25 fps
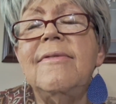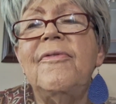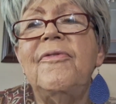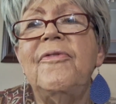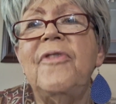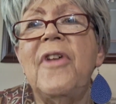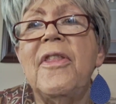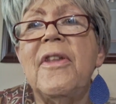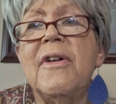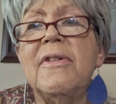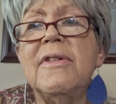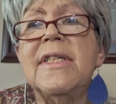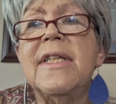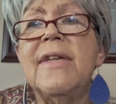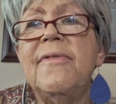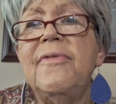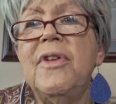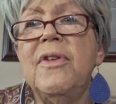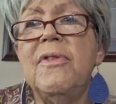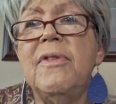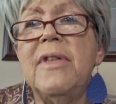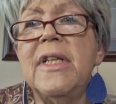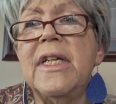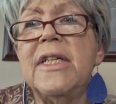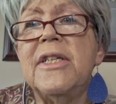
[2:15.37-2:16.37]
For those of
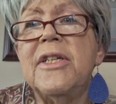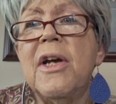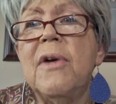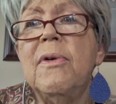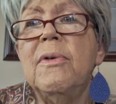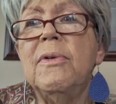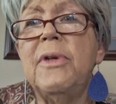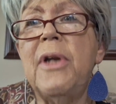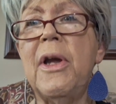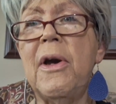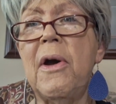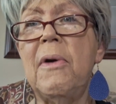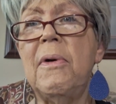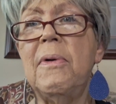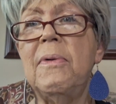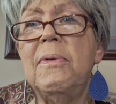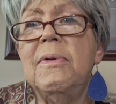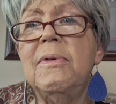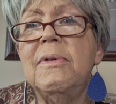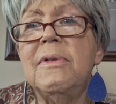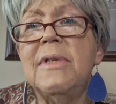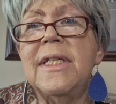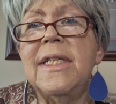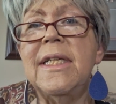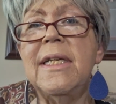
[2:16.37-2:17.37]
you that don't
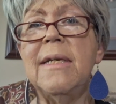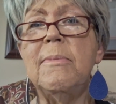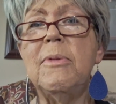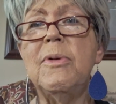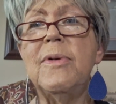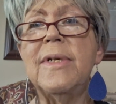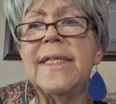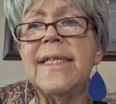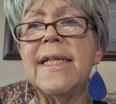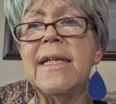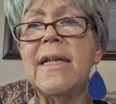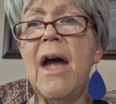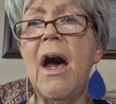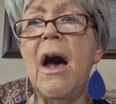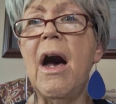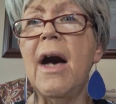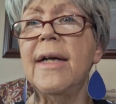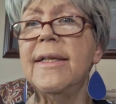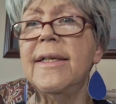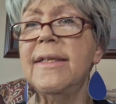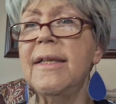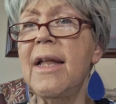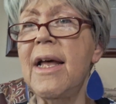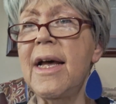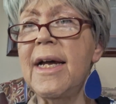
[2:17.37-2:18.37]
know, Temu is an
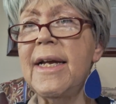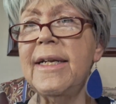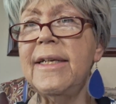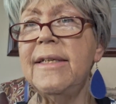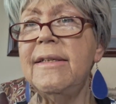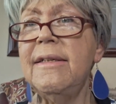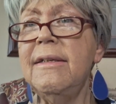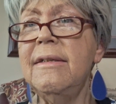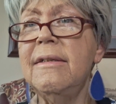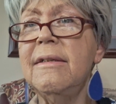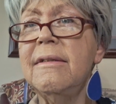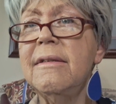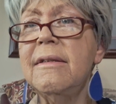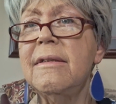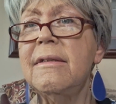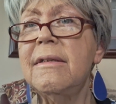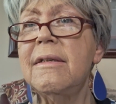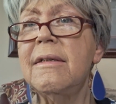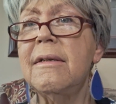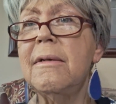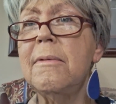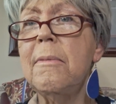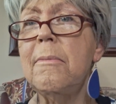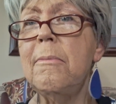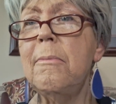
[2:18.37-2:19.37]
online
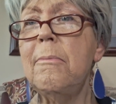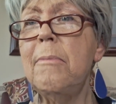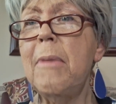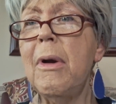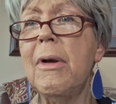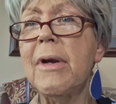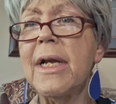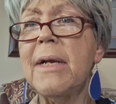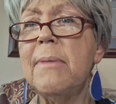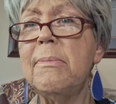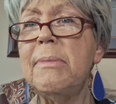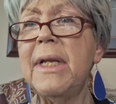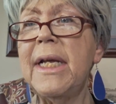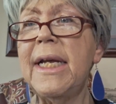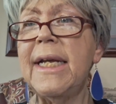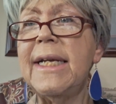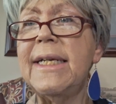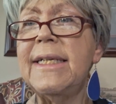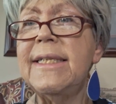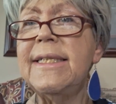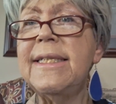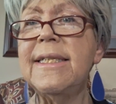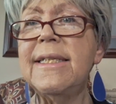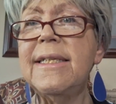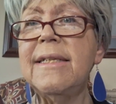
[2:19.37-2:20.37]

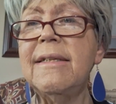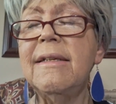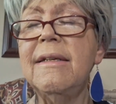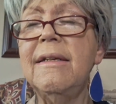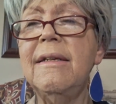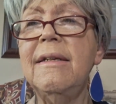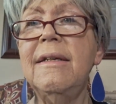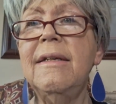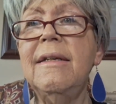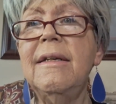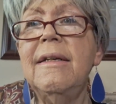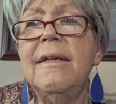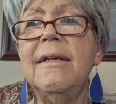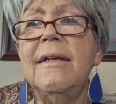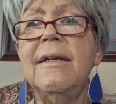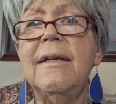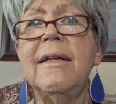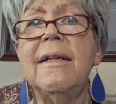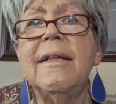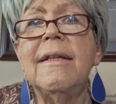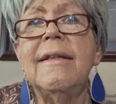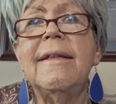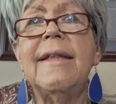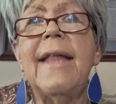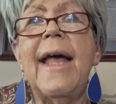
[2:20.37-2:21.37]
marketplace
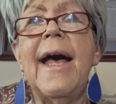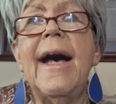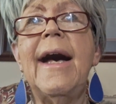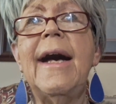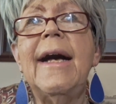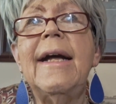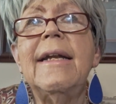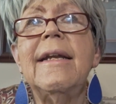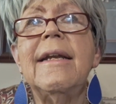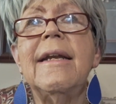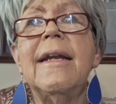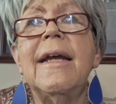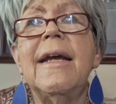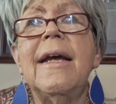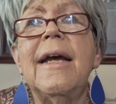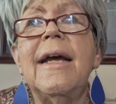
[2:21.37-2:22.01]
that